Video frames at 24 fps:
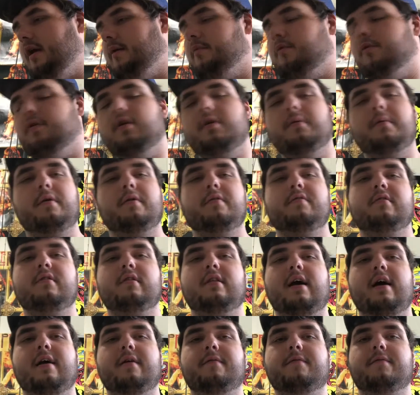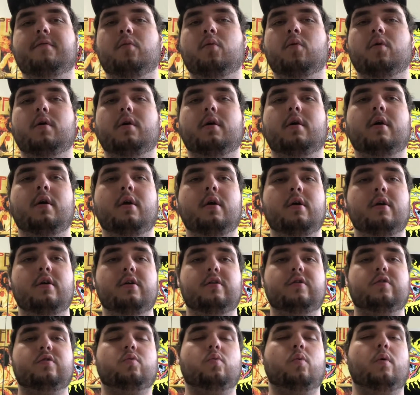going to be using that for
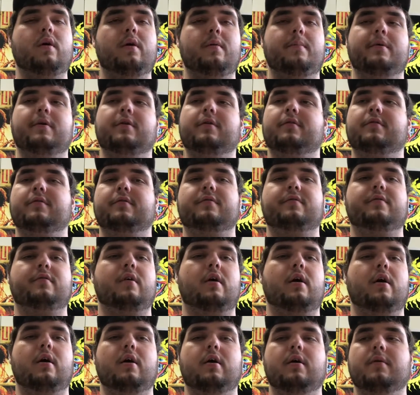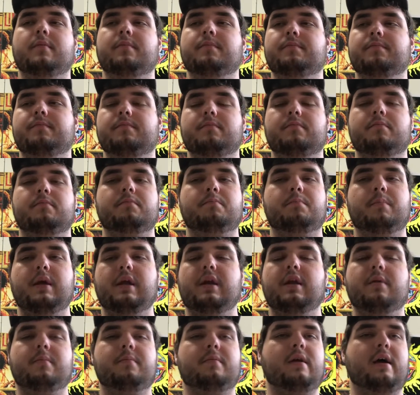square bills,
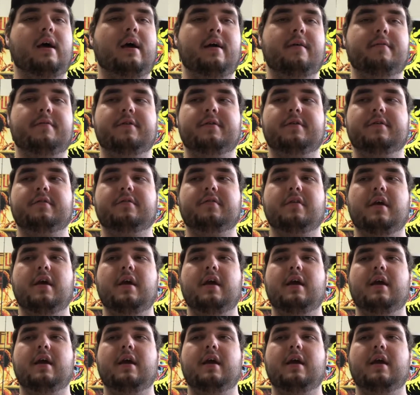medium divers,